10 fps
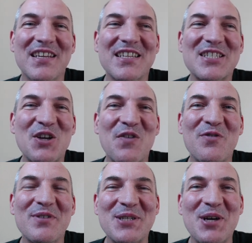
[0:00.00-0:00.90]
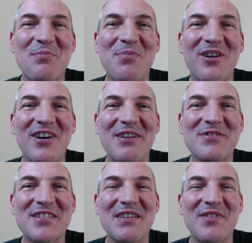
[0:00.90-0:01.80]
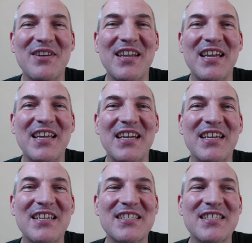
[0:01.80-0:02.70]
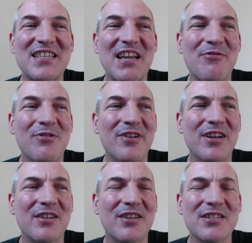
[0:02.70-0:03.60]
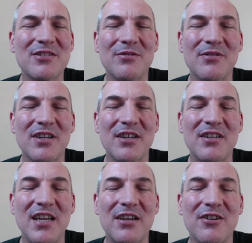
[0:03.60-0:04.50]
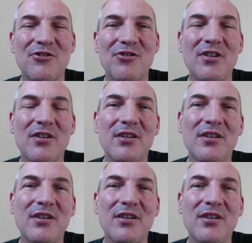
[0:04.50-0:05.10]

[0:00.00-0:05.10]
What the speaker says: So, for example, I was given a steroid, I think it's called Decadron,